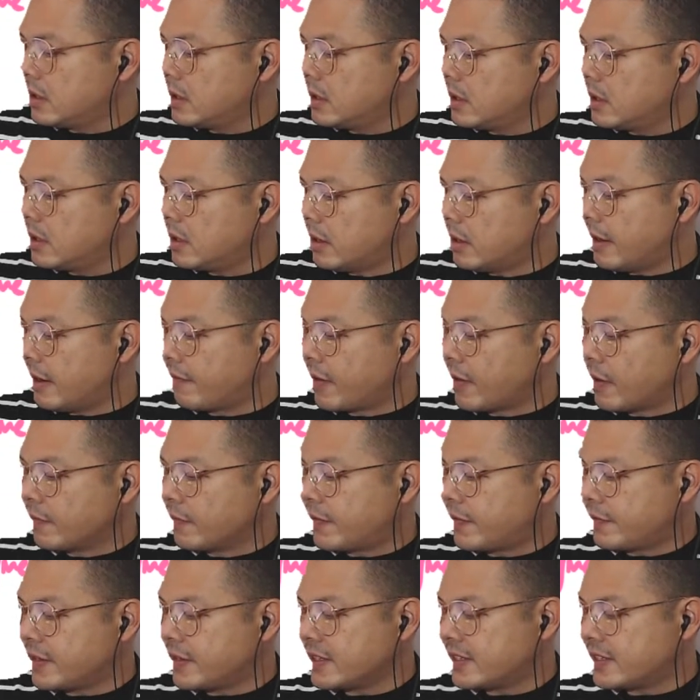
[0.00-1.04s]
Right? From
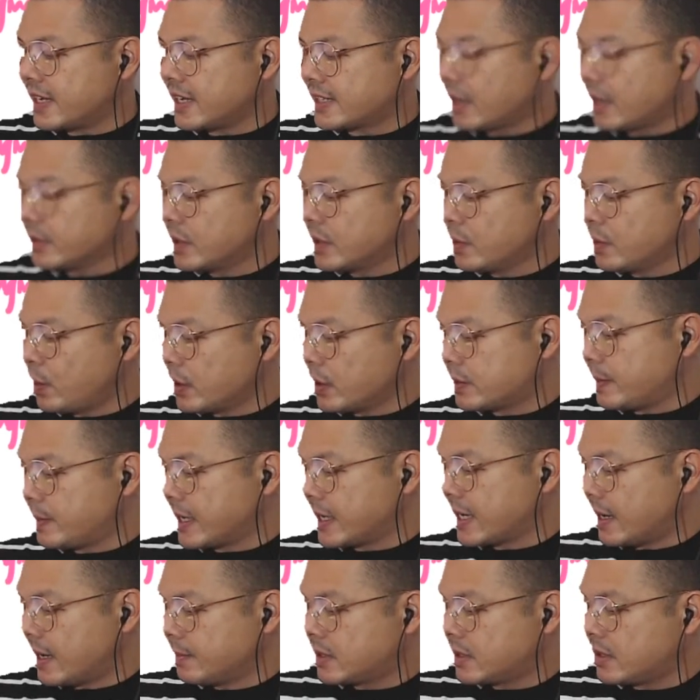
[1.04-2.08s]
56,000 watts
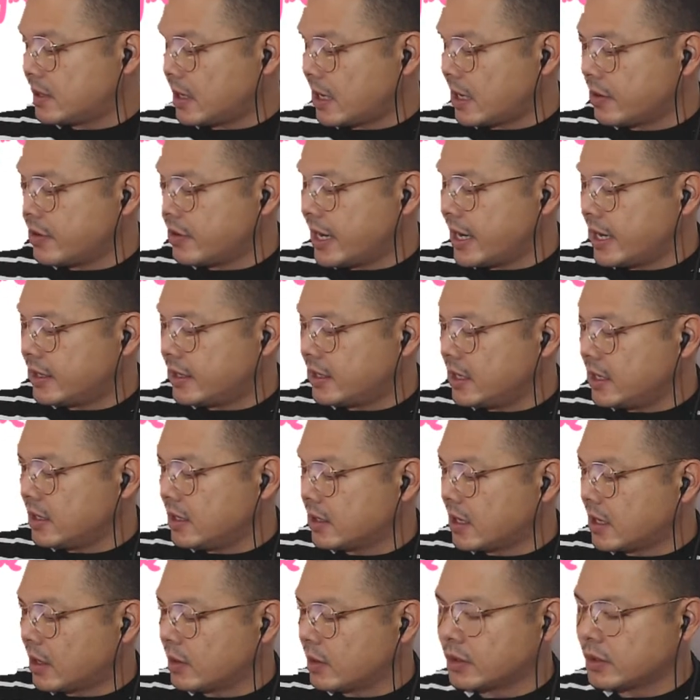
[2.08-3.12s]
becomes
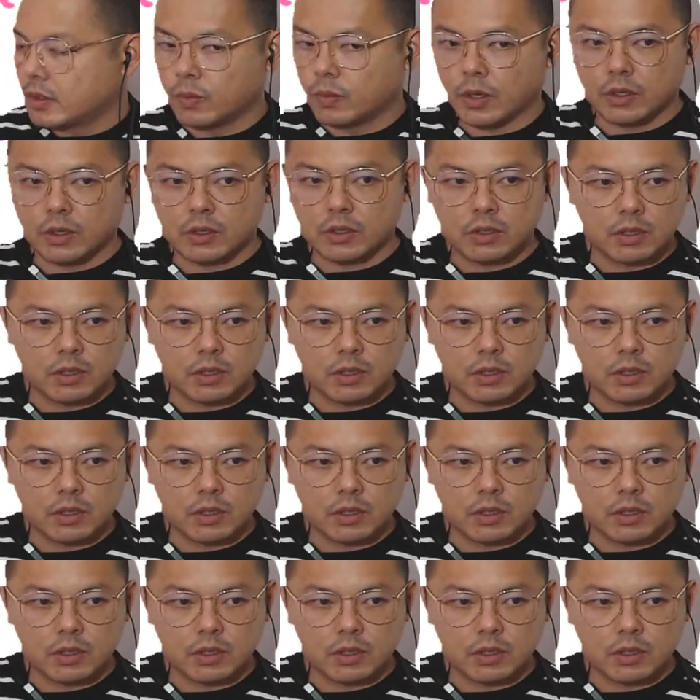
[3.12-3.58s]
118,000 watts.